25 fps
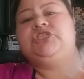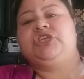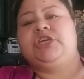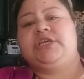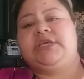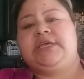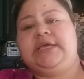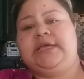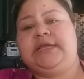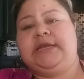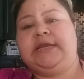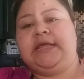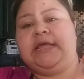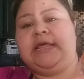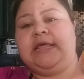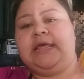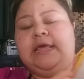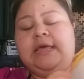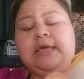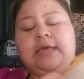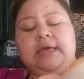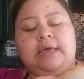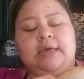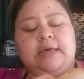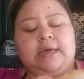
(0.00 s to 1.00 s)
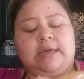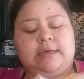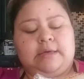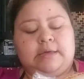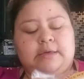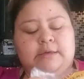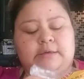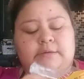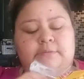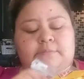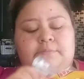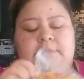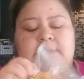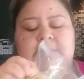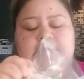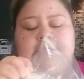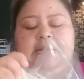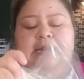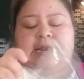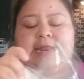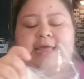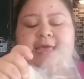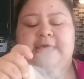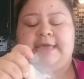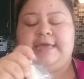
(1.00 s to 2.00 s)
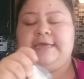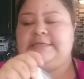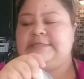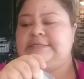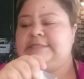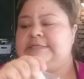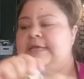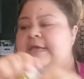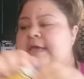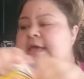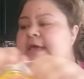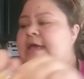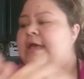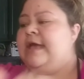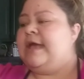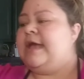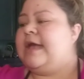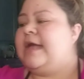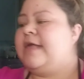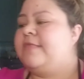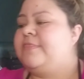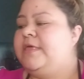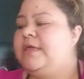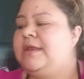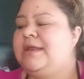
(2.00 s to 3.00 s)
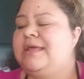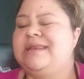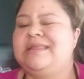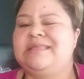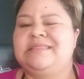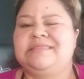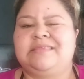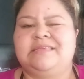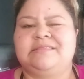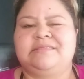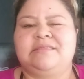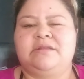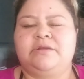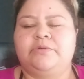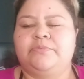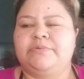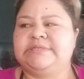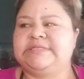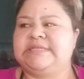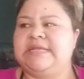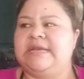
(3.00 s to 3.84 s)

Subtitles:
chicken legs. And then I didn't think that it was